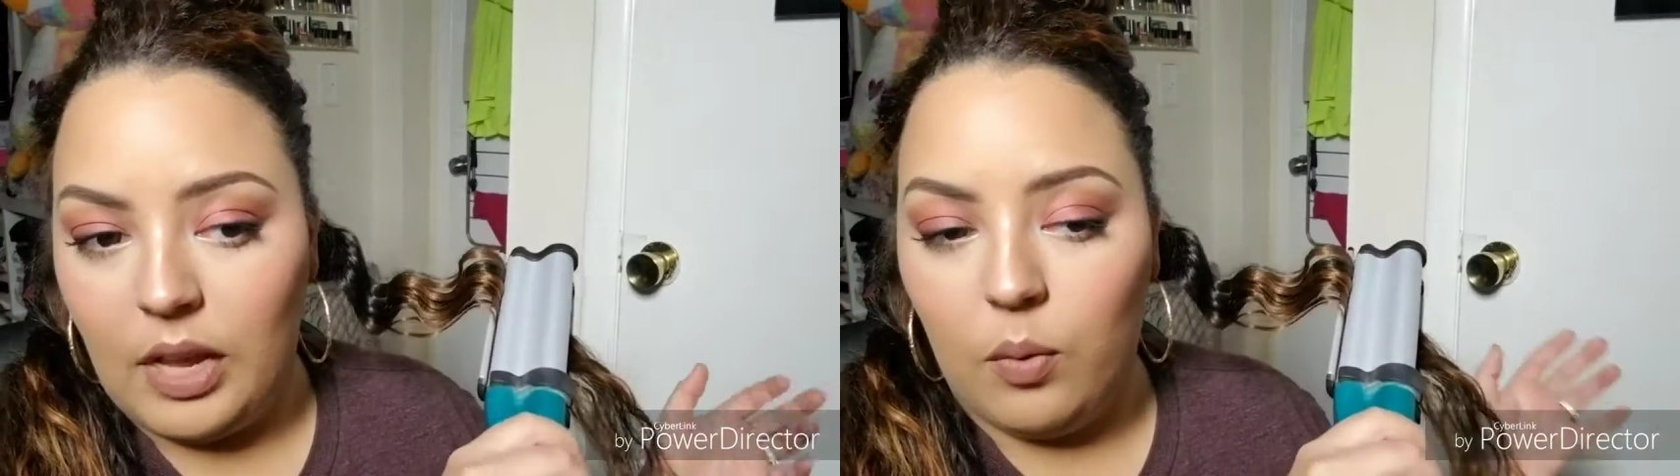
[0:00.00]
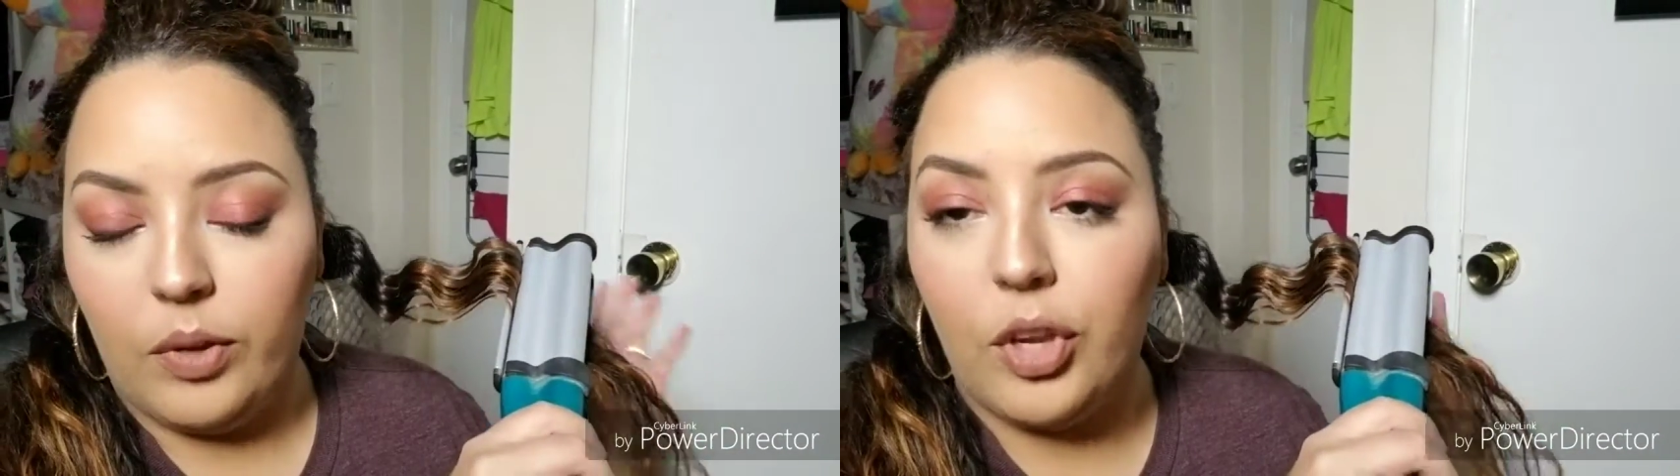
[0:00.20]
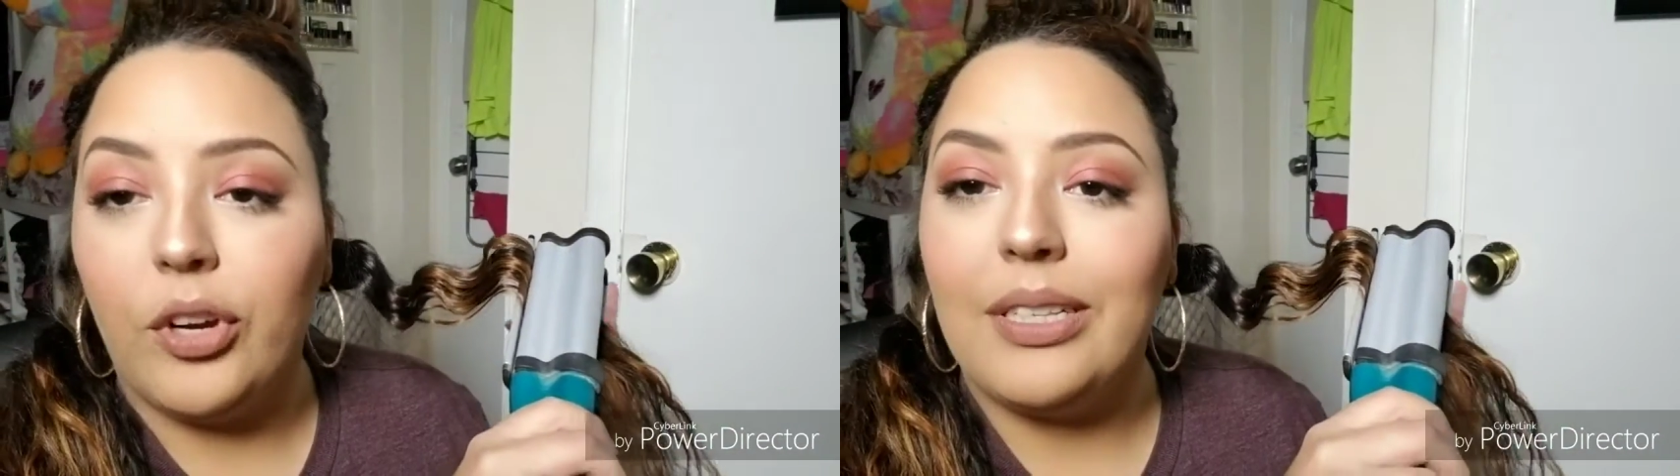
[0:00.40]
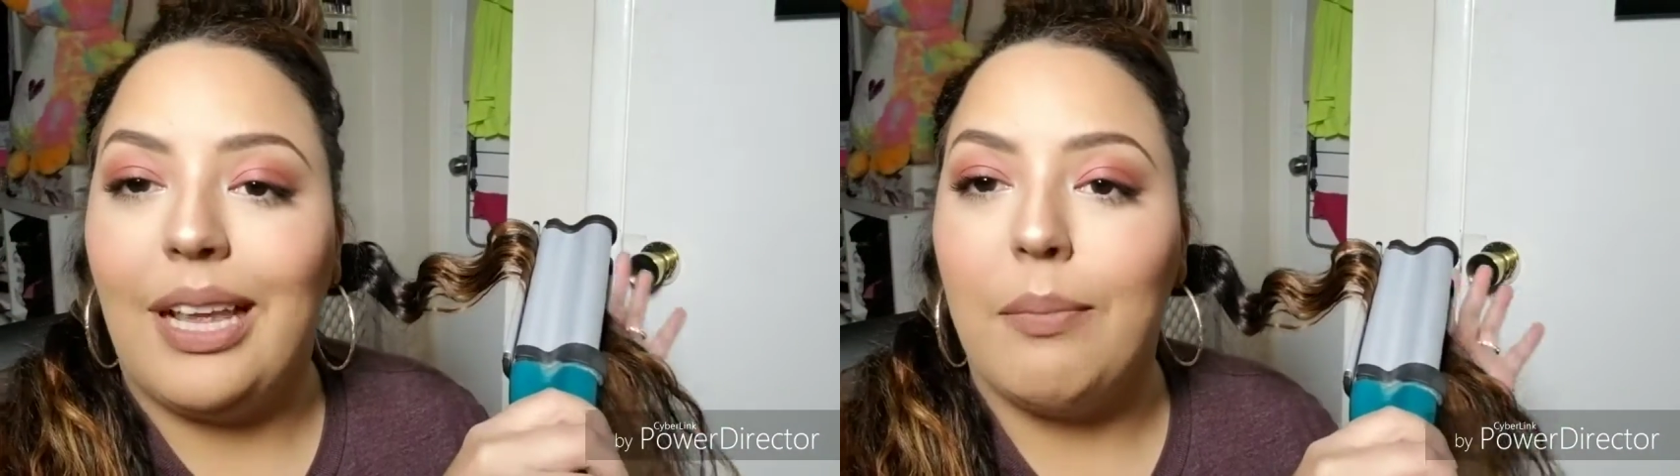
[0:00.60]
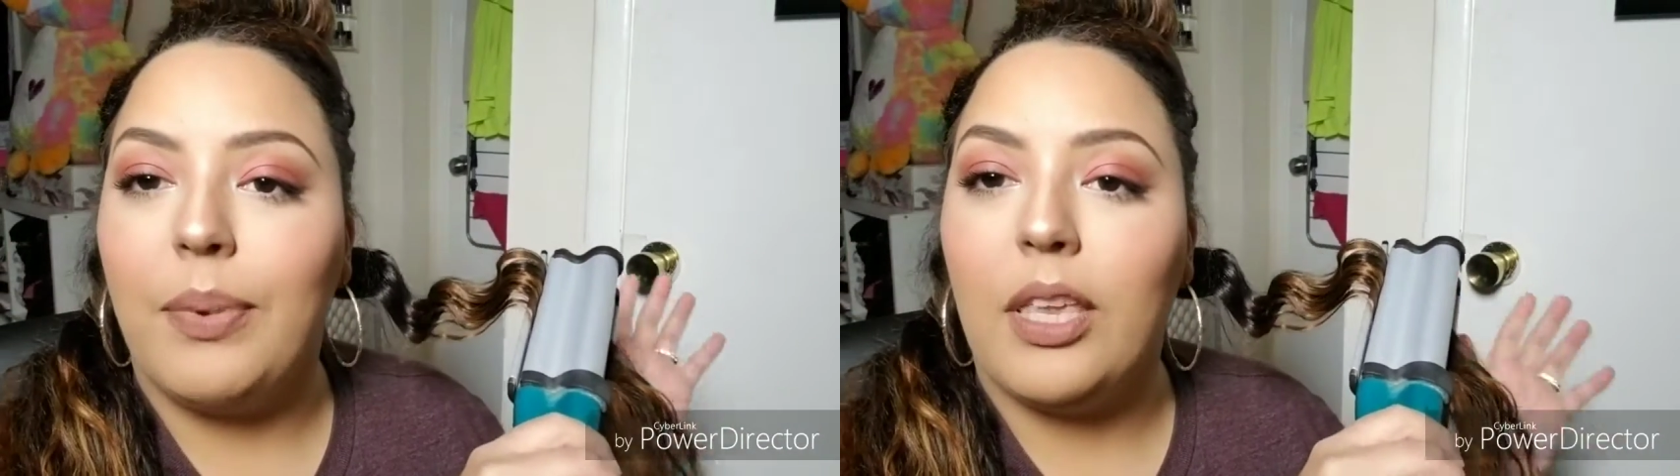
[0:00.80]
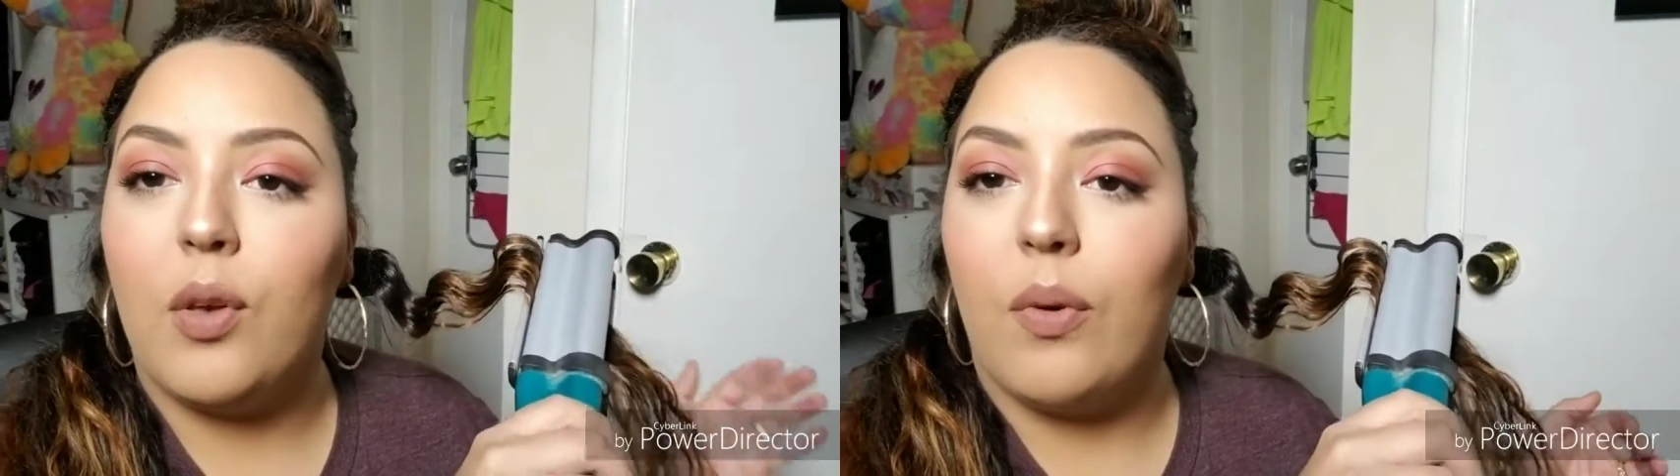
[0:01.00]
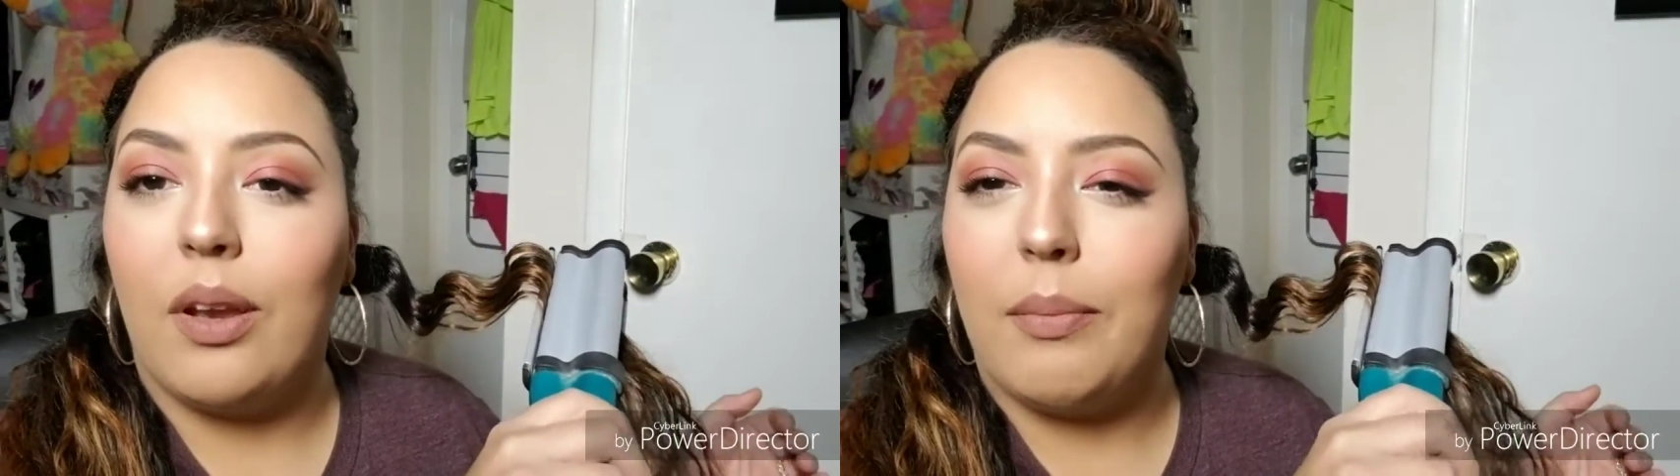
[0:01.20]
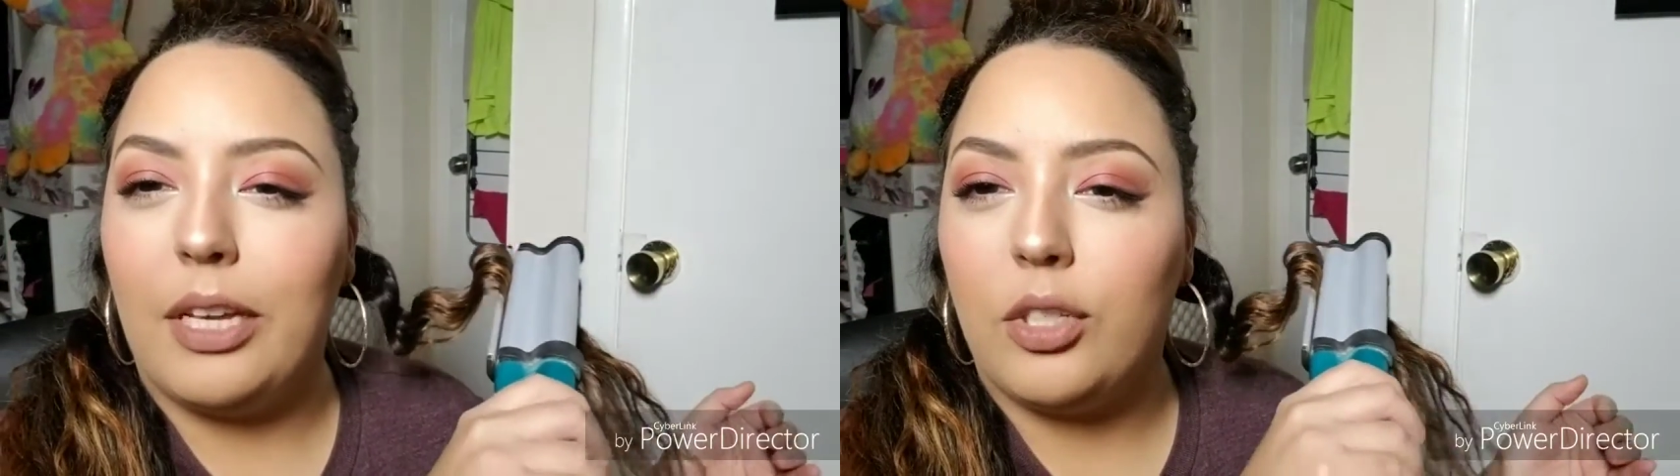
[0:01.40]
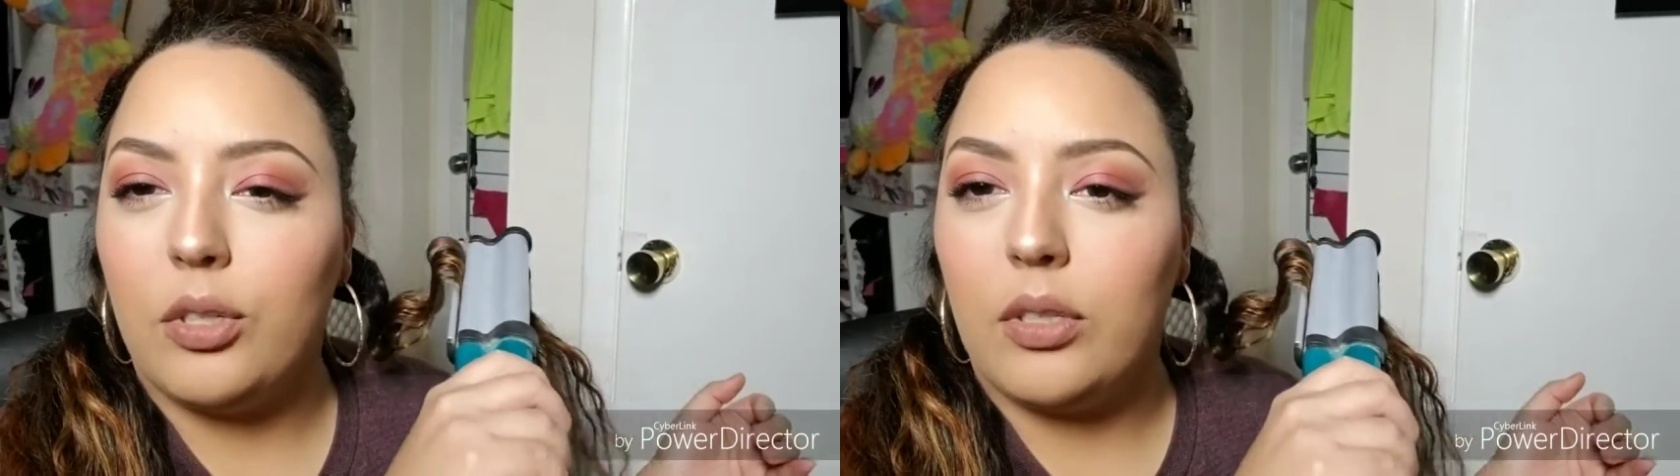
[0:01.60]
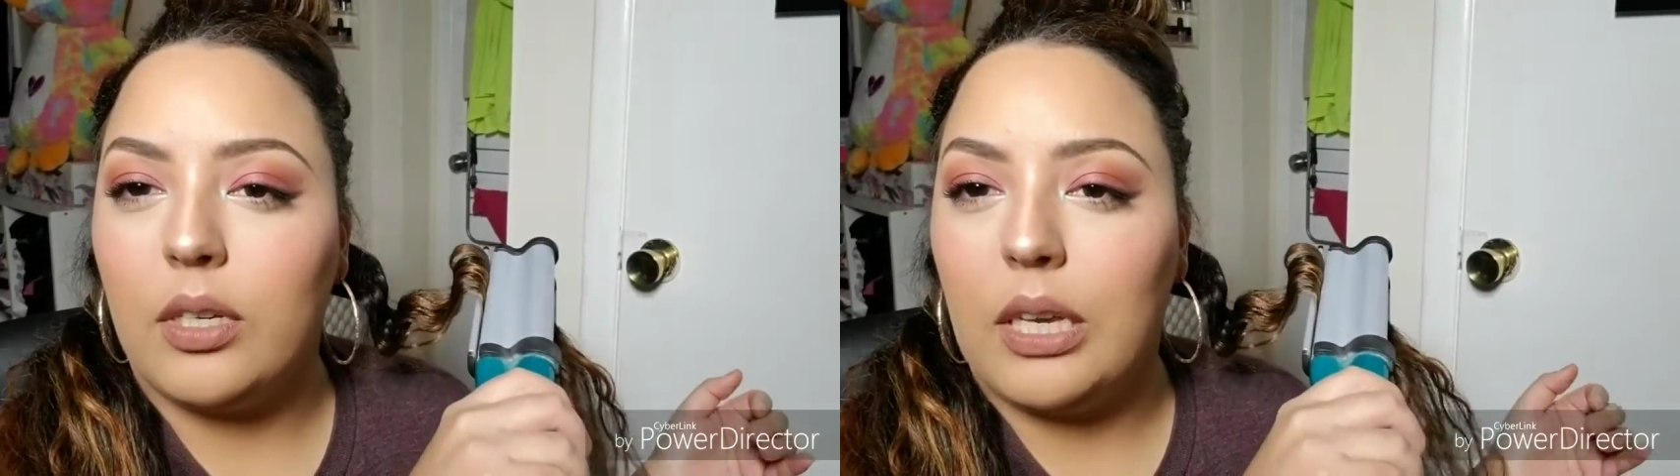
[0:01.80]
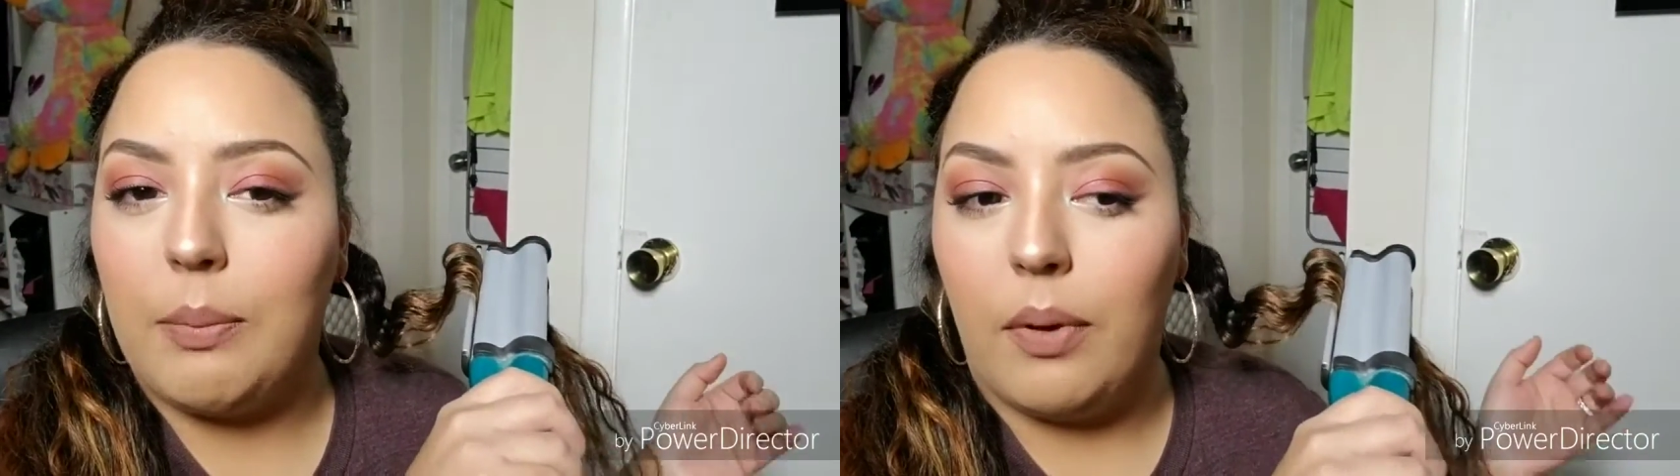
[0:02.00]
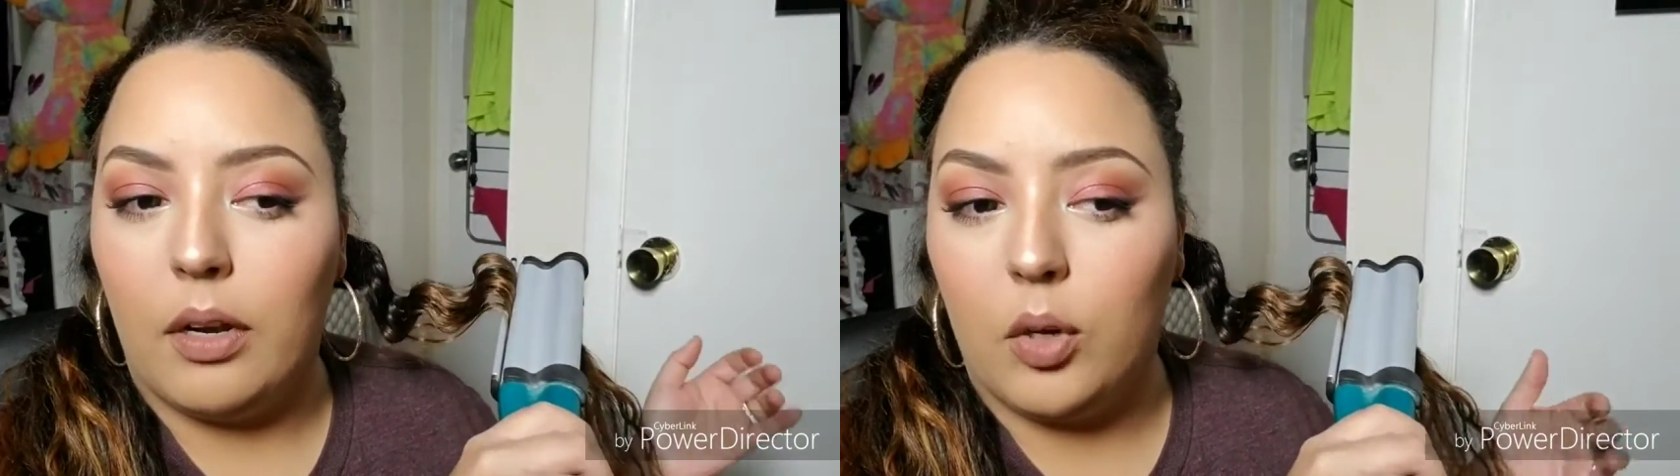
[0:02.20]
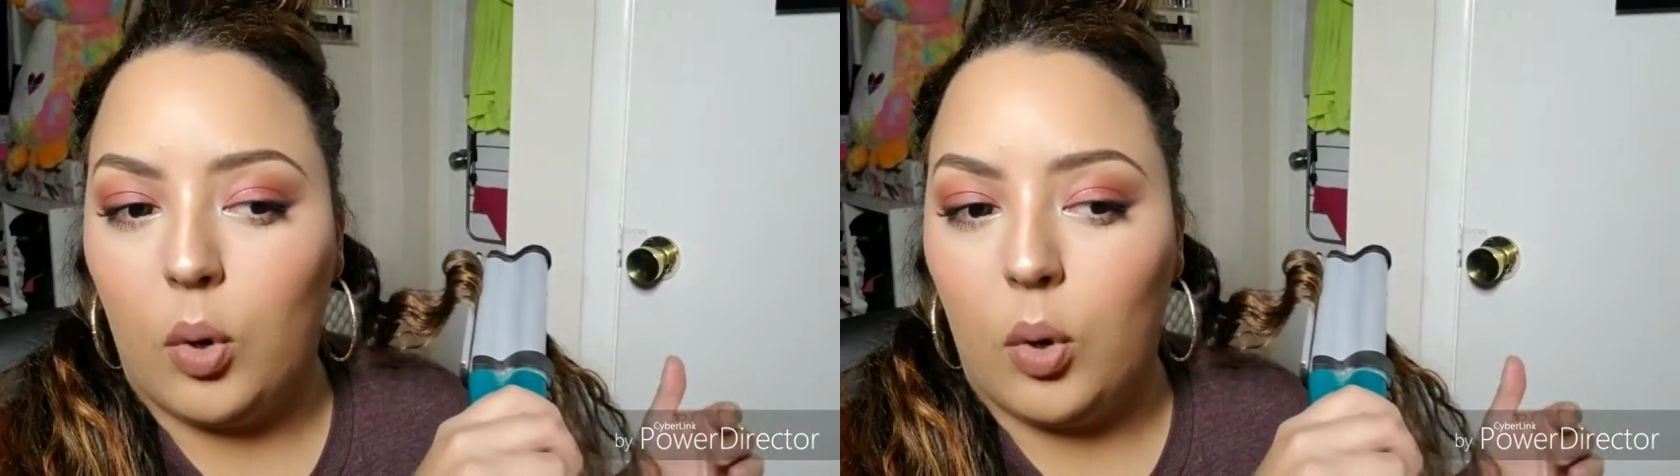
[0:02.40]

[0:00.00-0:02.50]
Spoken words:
And when you're clamping, you want to make sure to keep on